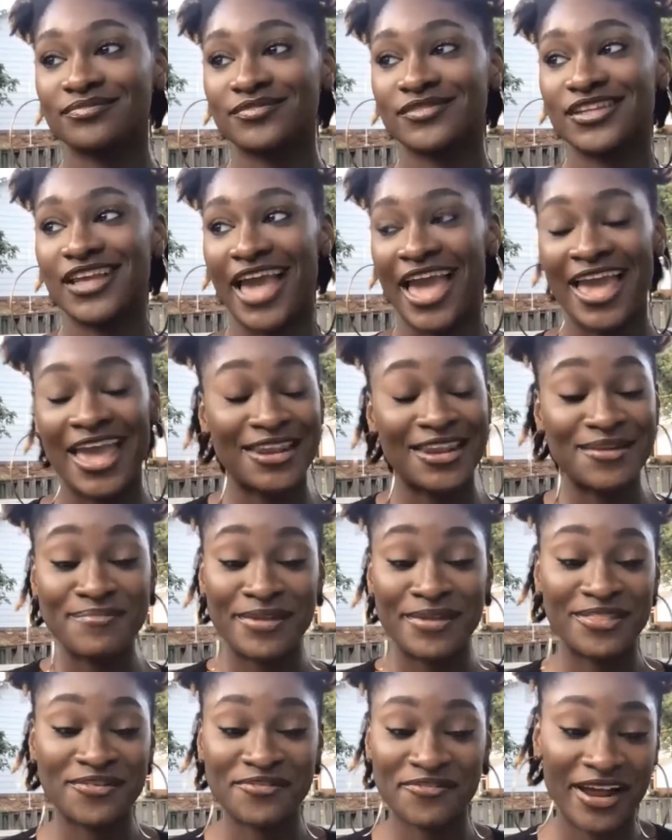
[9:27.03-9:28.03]
handed
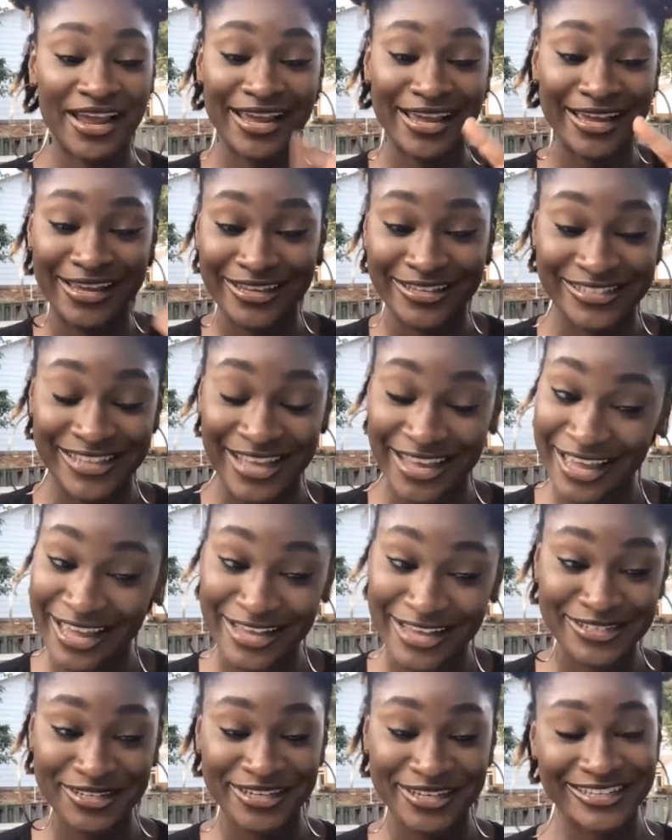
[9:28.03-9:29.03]
me the reins, I
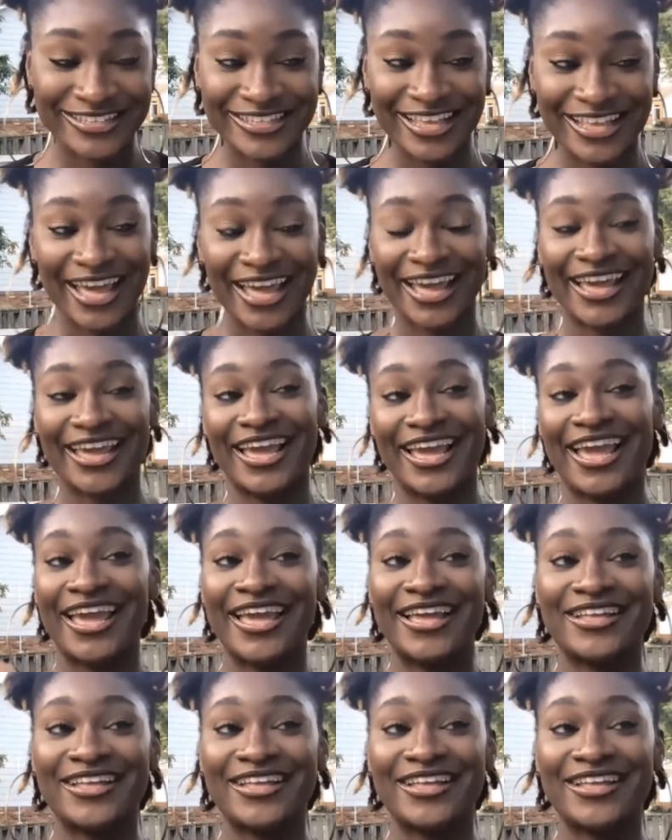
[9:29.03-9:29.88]
guess you could say, and